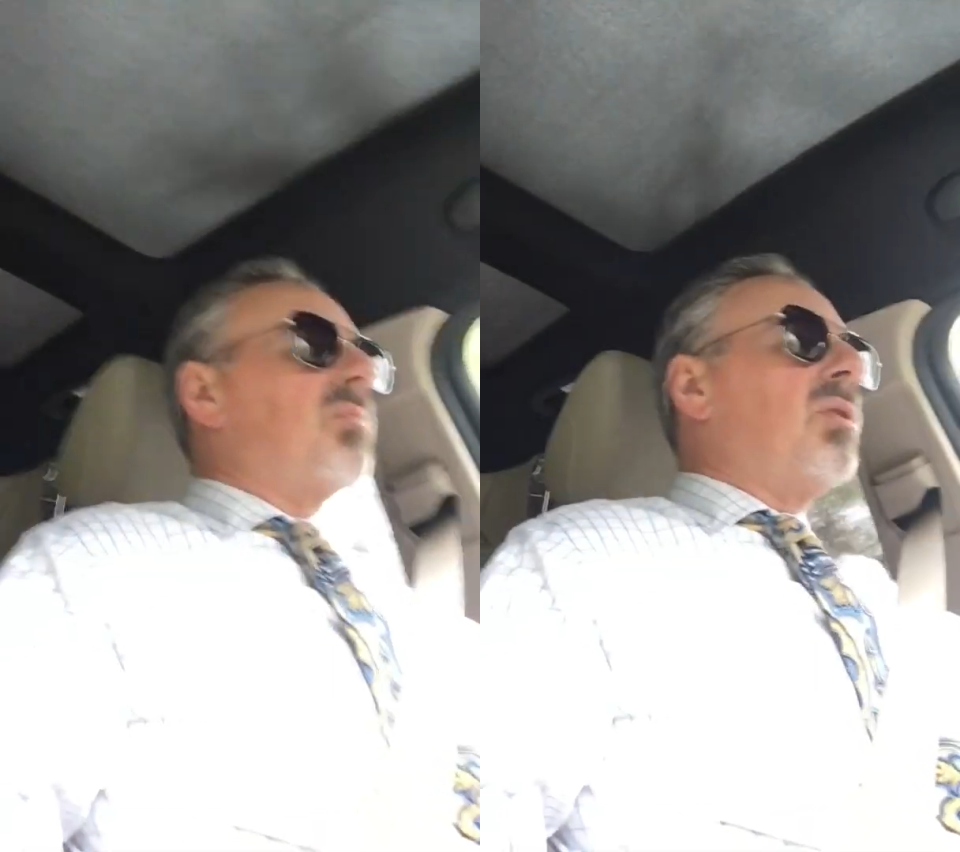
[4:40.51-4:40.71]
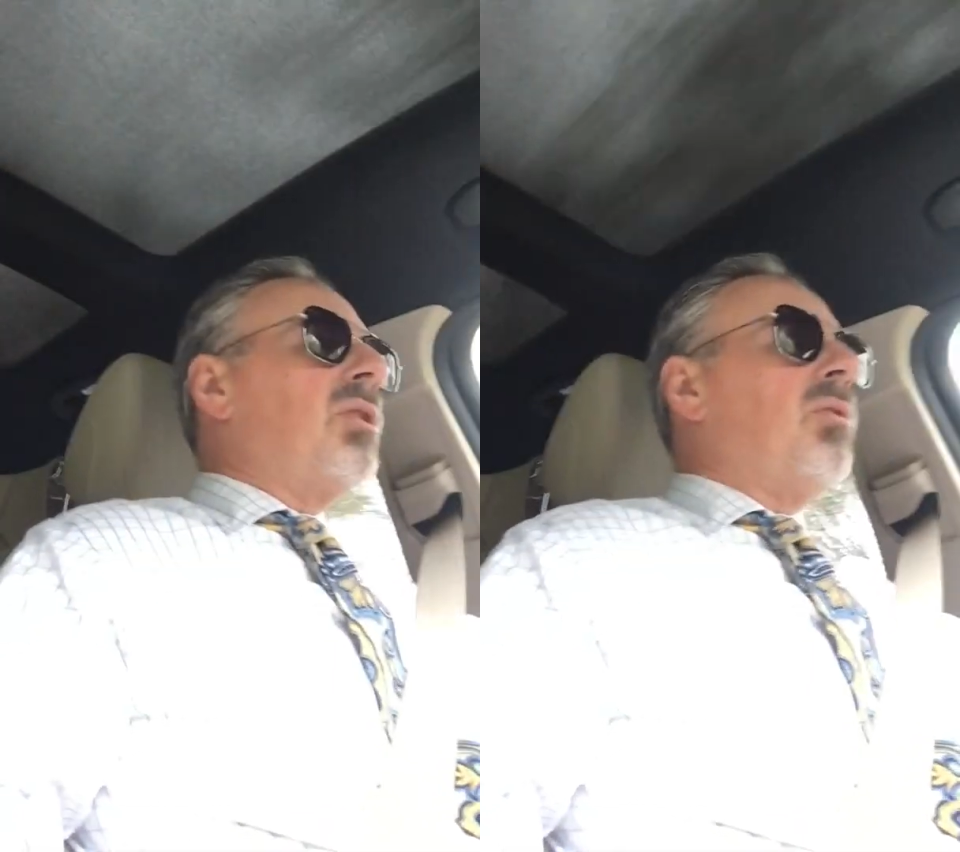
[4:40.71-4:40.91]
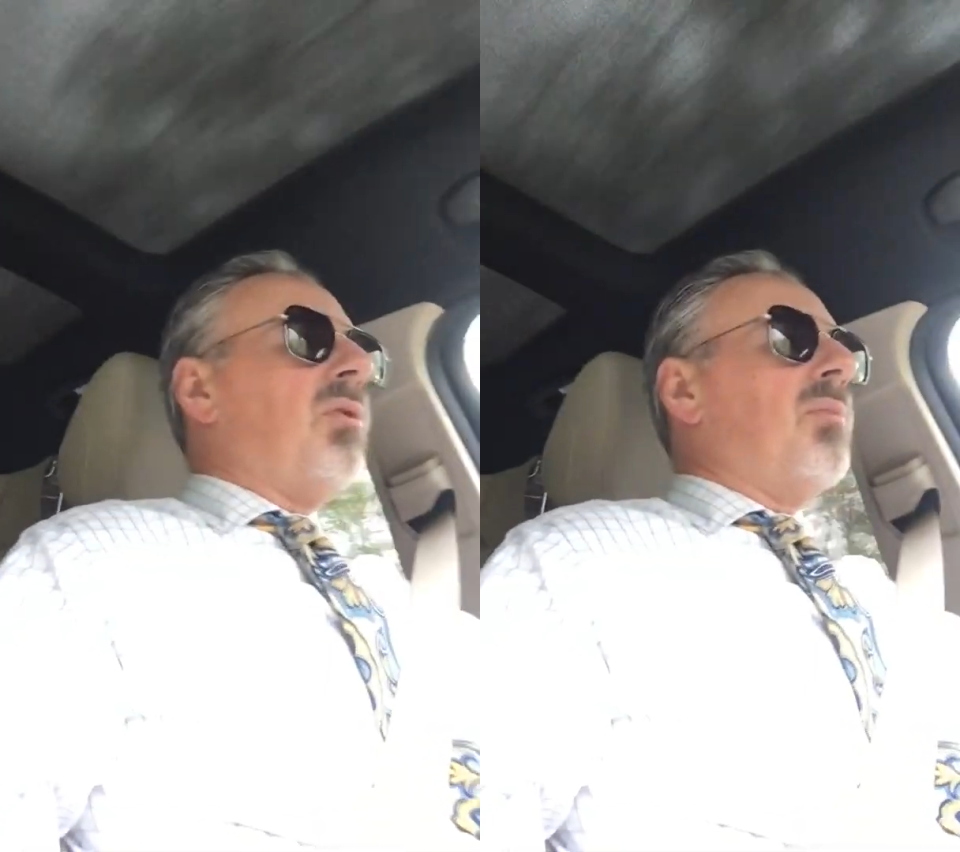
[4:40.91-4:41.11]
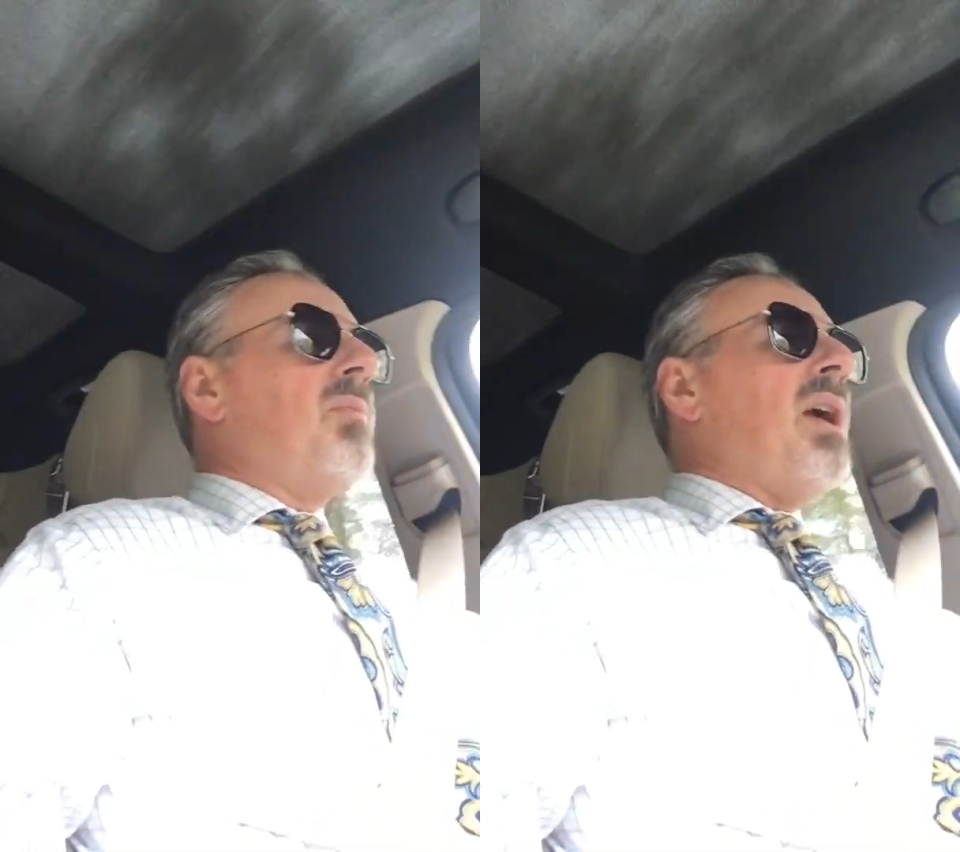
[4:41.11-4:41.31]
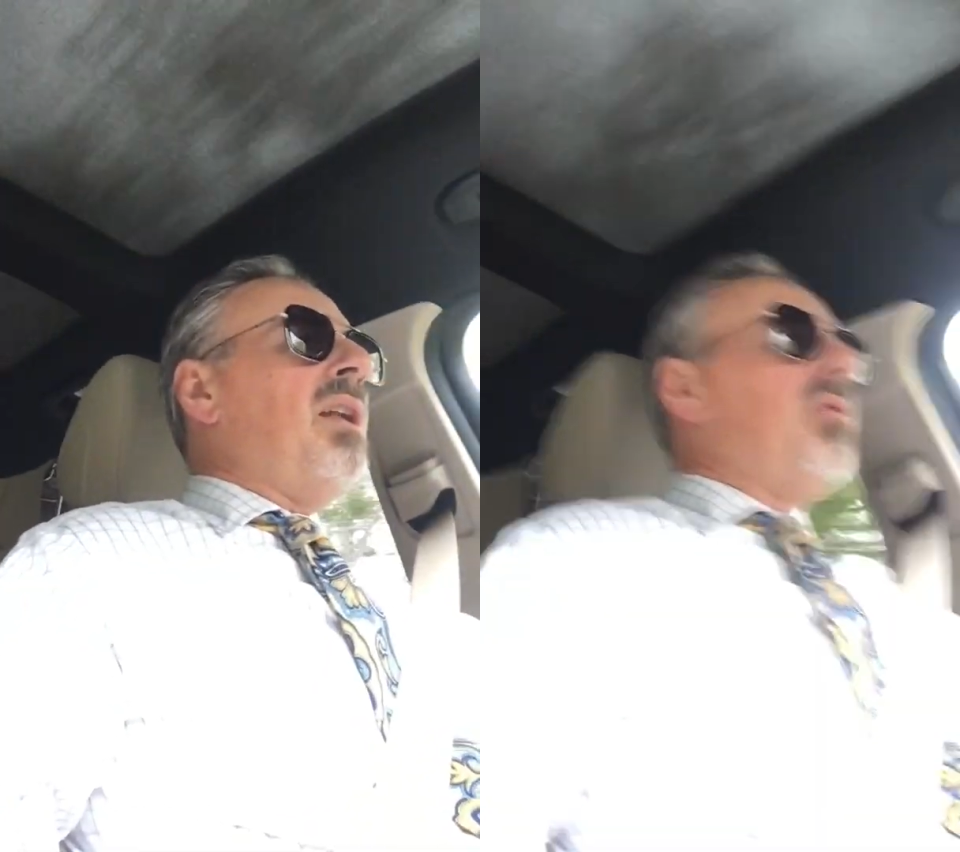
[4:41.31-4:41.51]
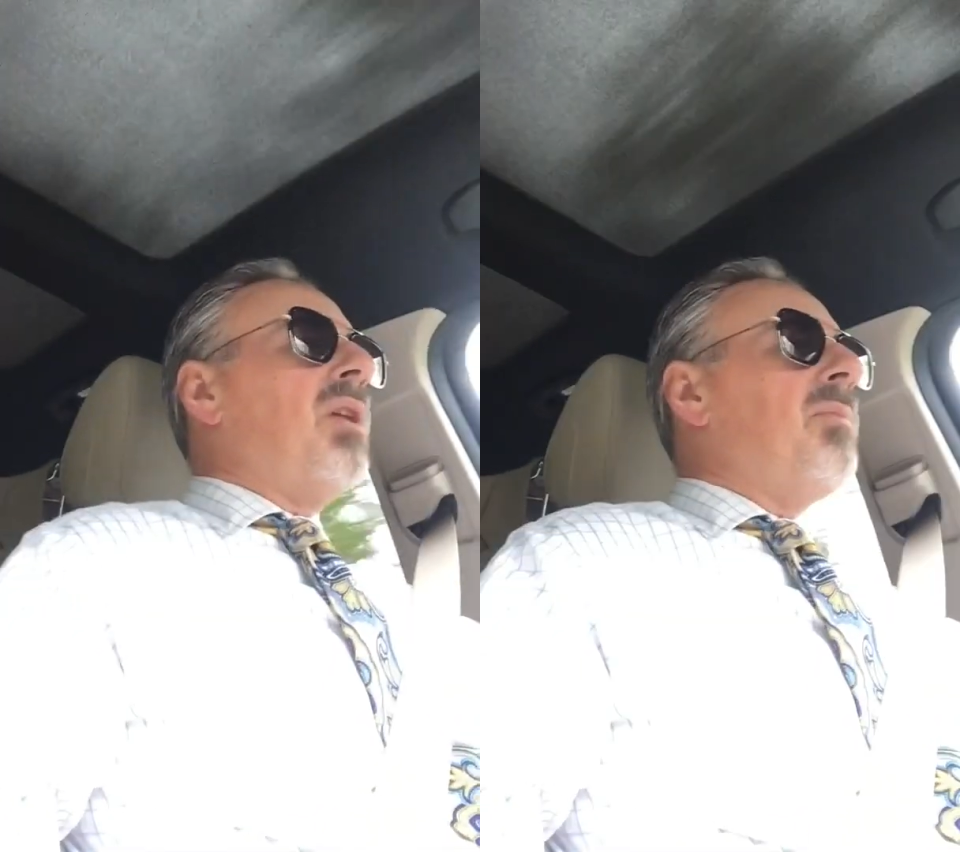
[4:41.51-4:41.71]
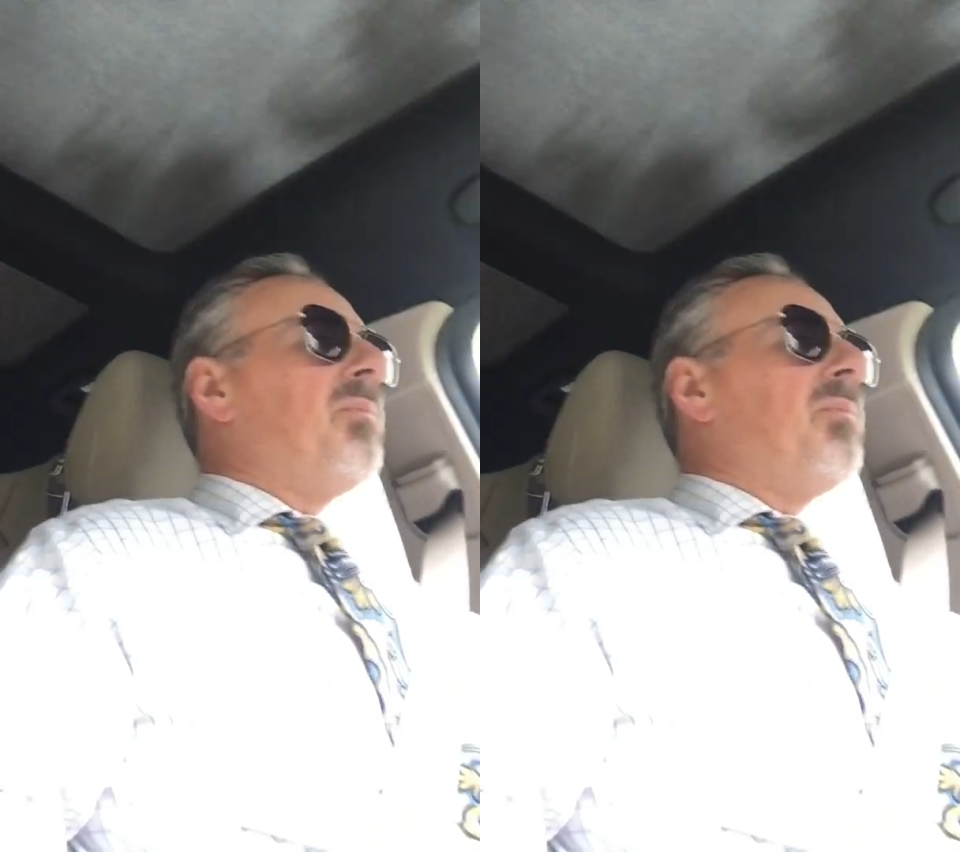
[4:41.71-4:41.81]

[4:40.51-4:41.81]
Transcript: pretty cool. Anyway,